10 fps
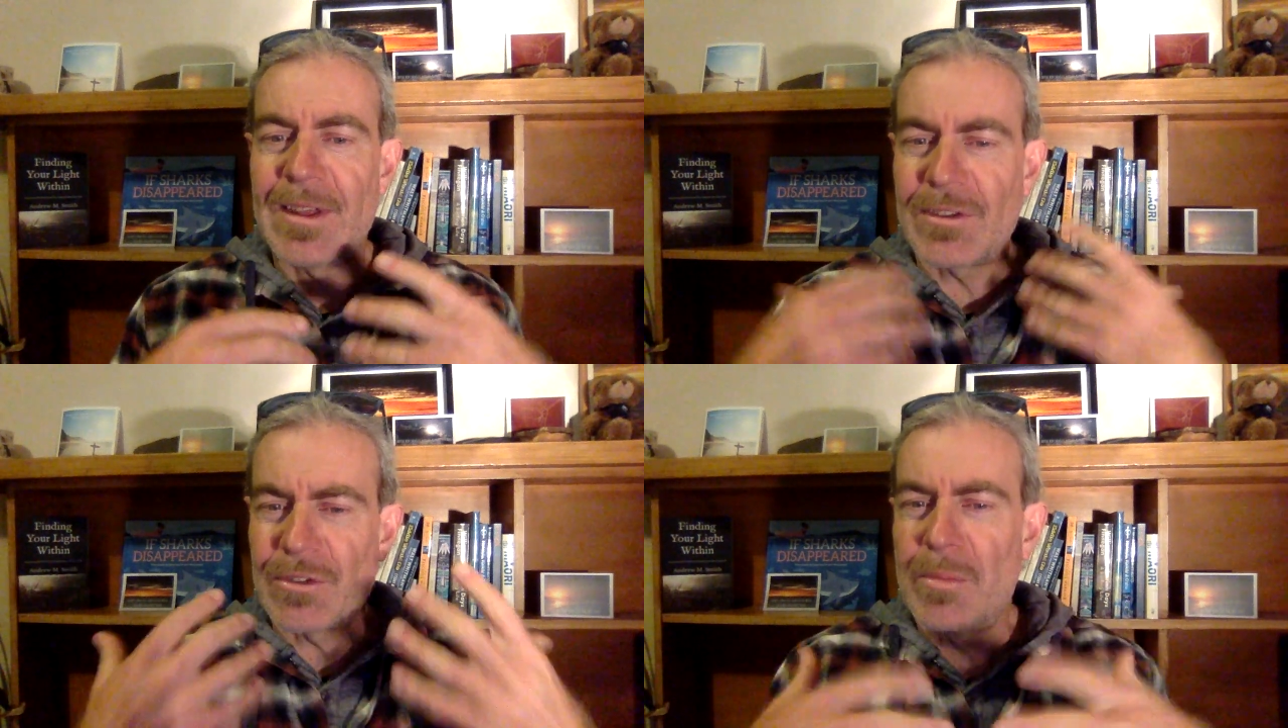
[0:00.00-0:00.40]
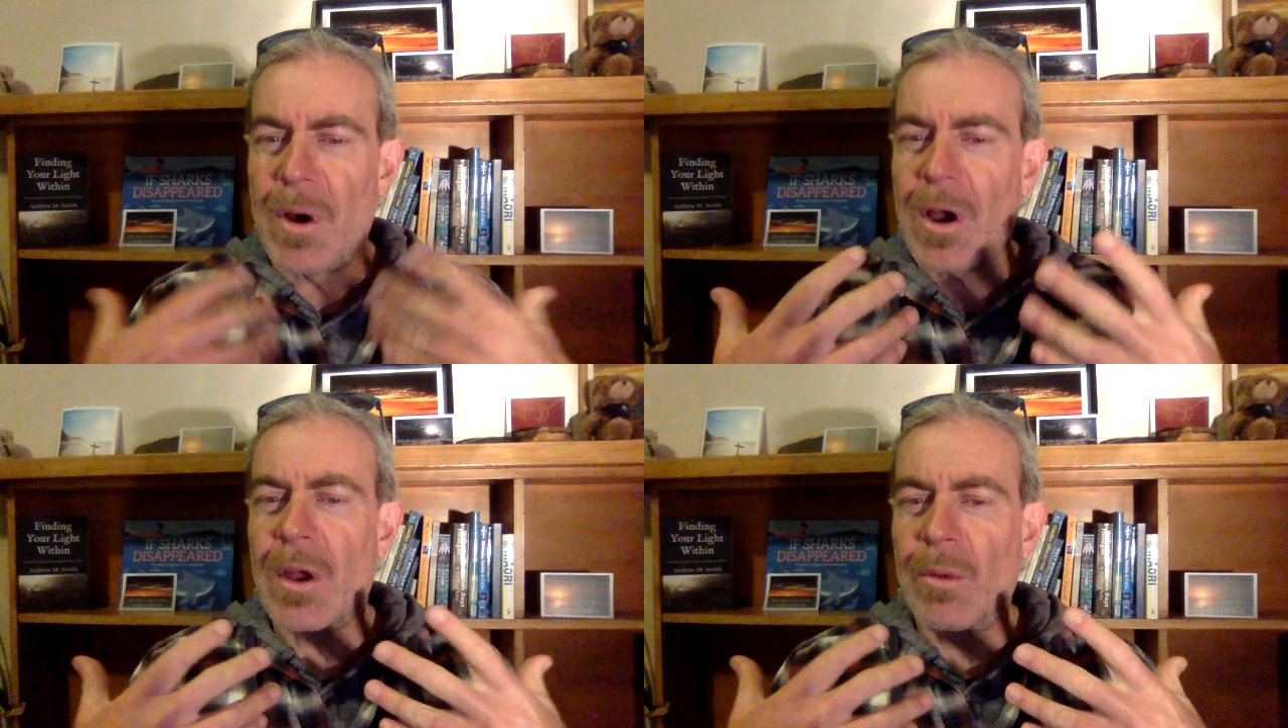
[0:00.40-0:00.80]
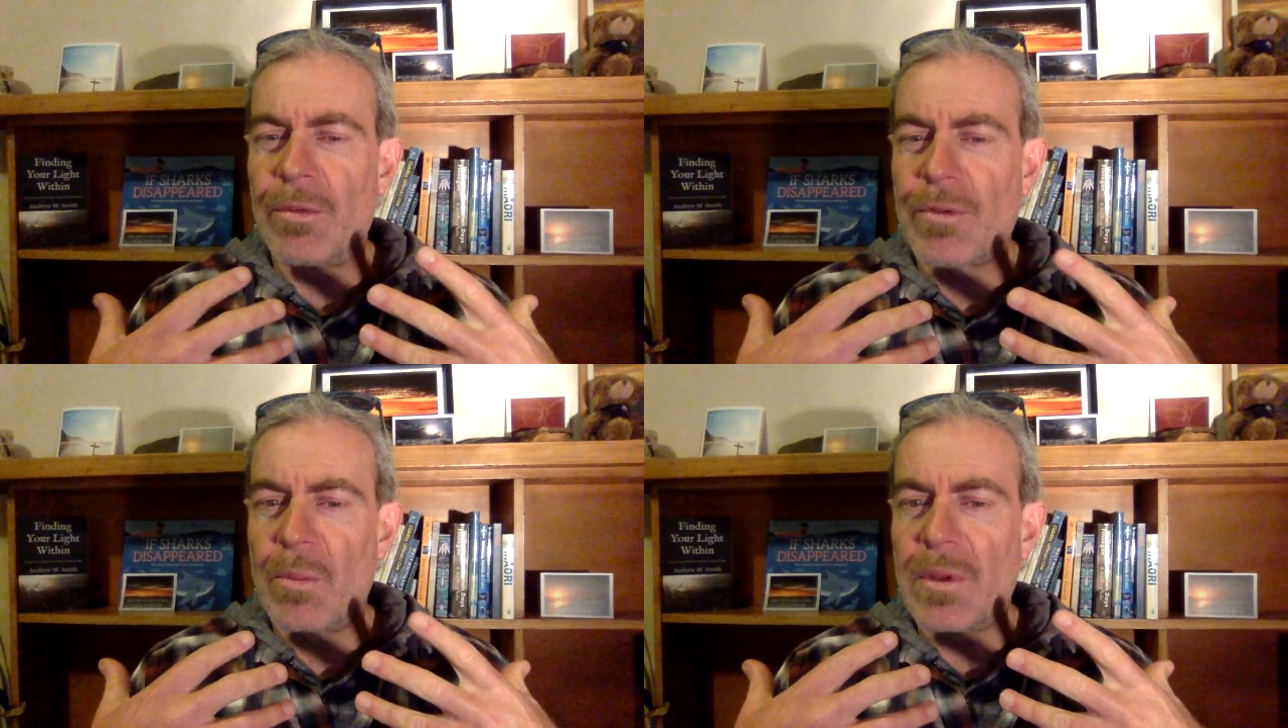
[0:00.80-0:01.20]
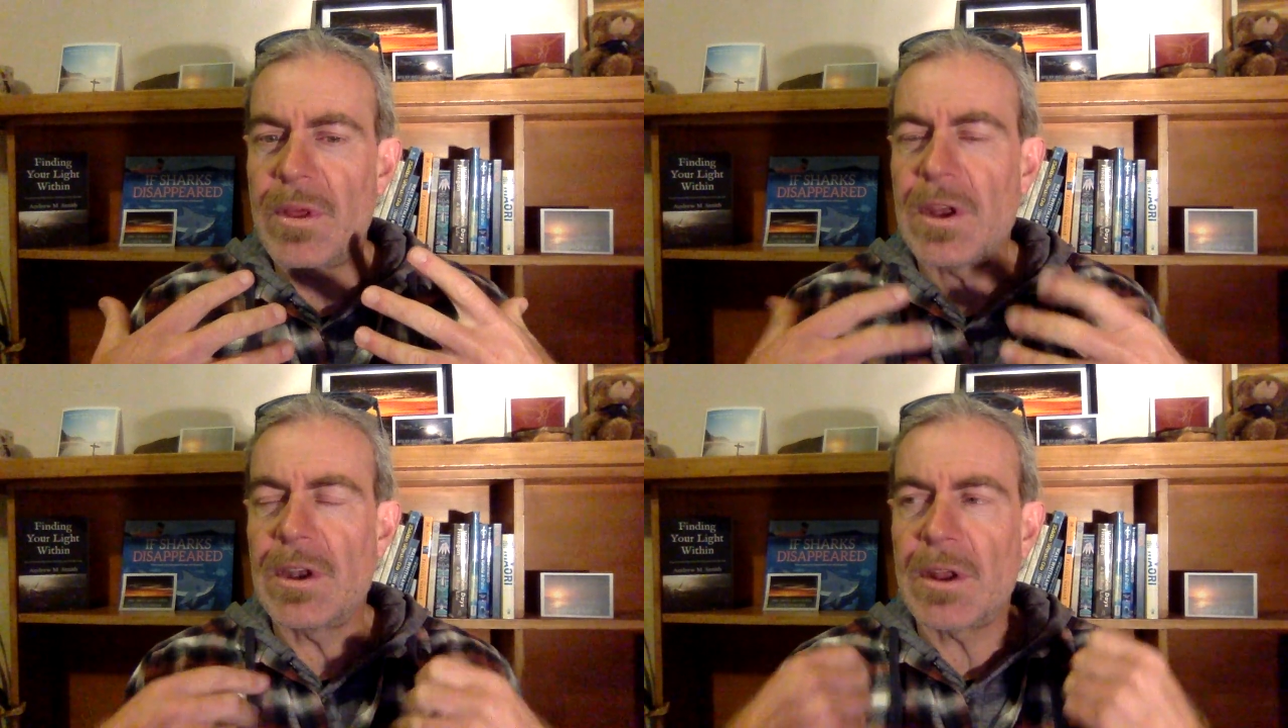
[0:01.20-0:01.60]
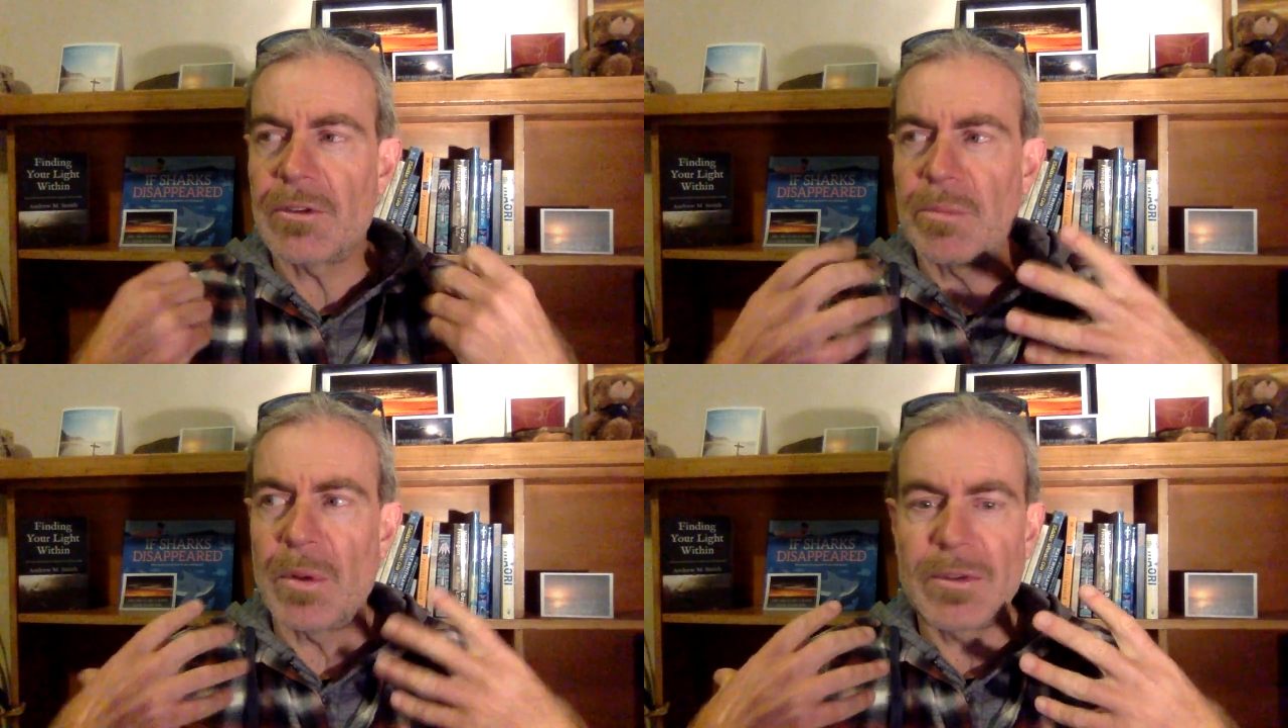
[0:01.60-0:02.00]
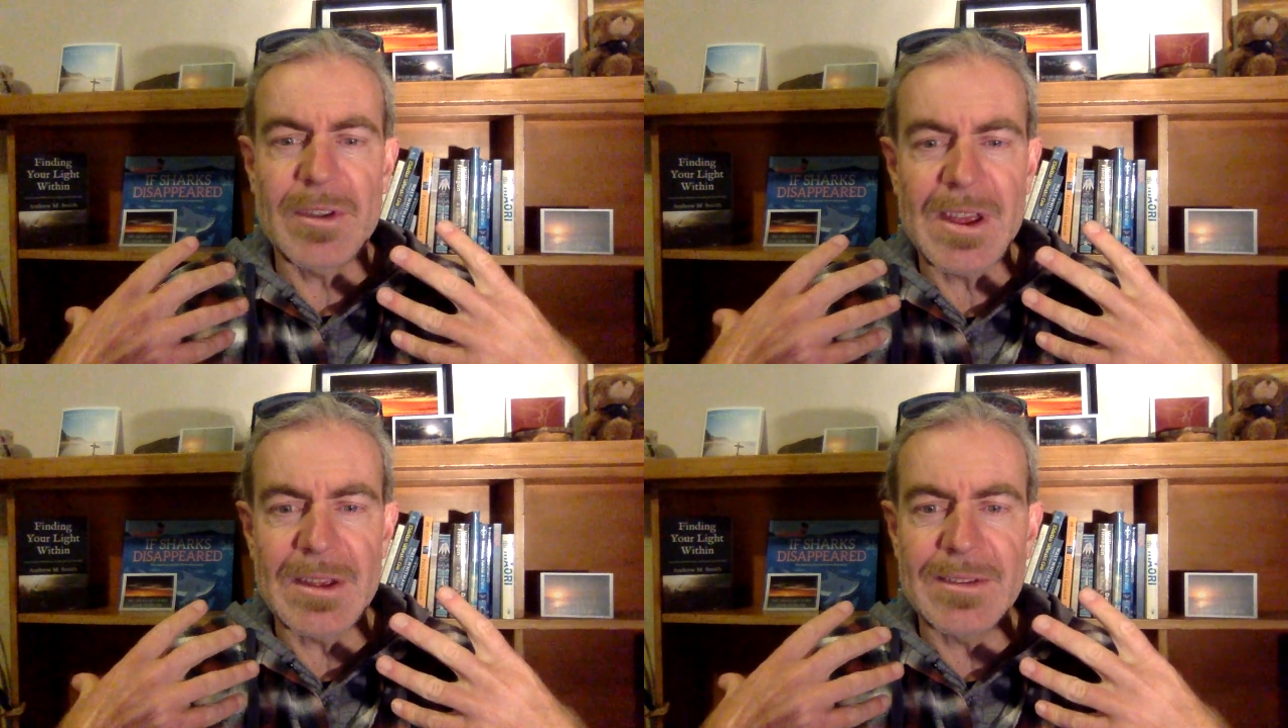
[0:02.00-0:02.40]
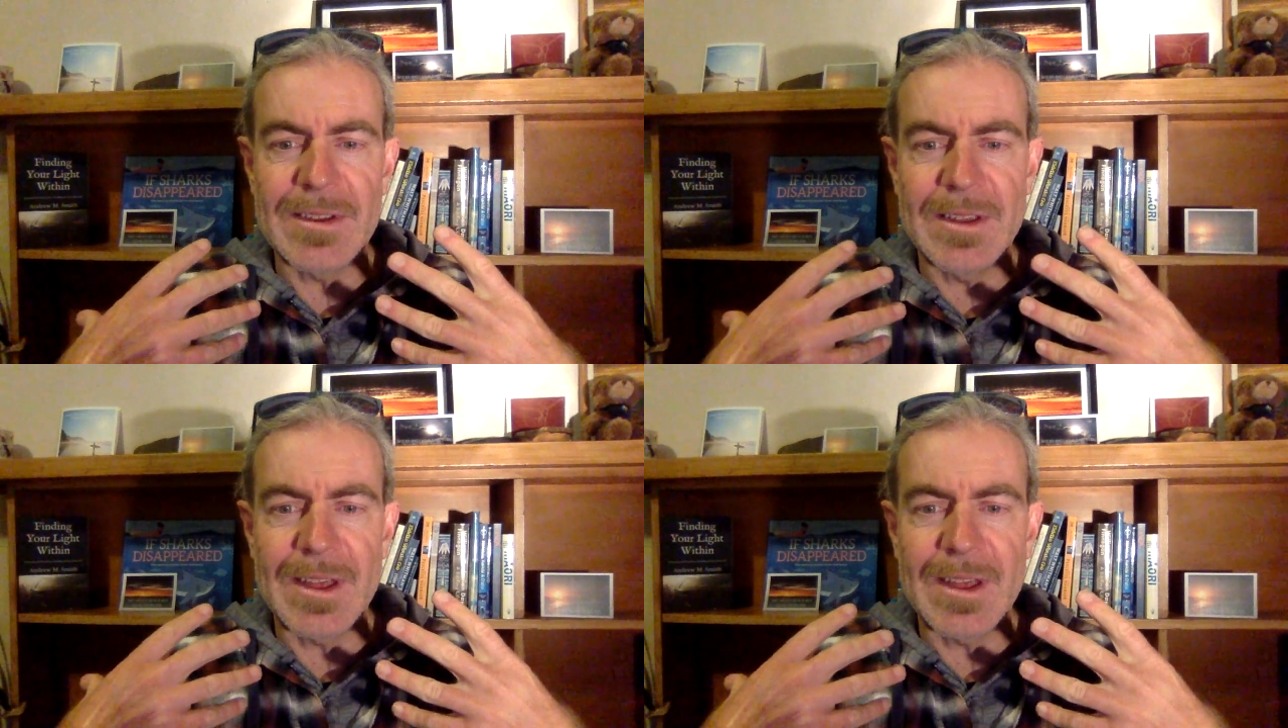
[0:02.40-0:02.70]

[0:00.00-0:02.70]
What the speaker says: smile from within, that spontaneity,